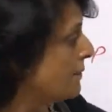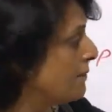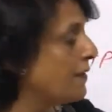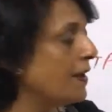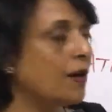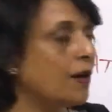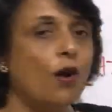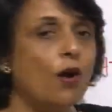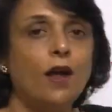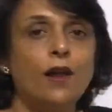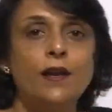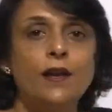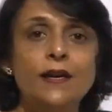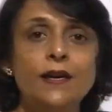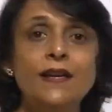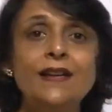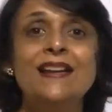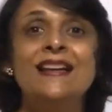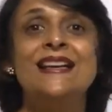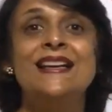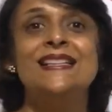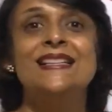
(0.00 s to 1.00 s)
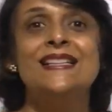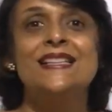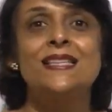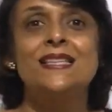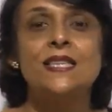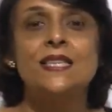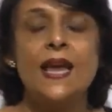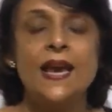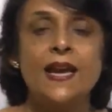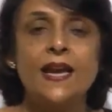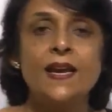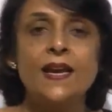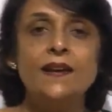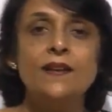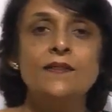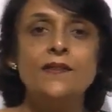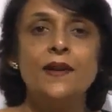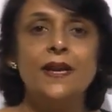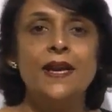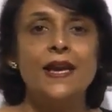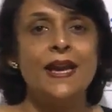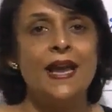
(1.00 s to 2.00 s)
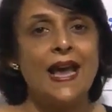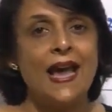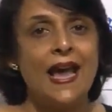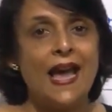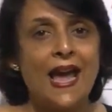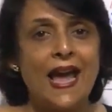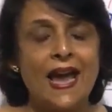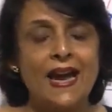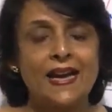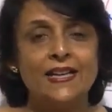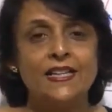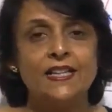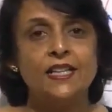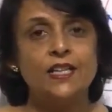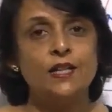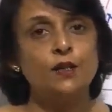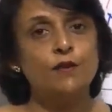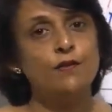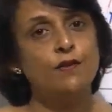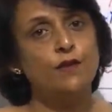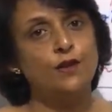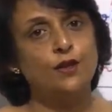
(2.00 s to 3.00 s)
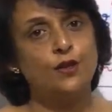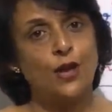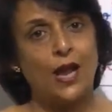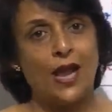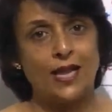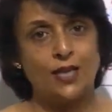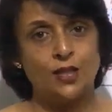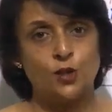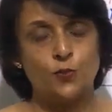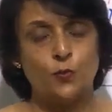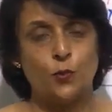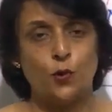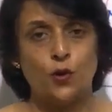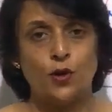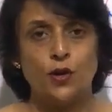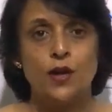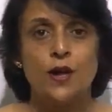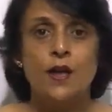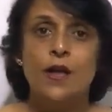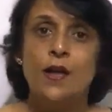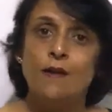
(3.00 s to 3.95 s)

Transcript: we call it secondary active transport.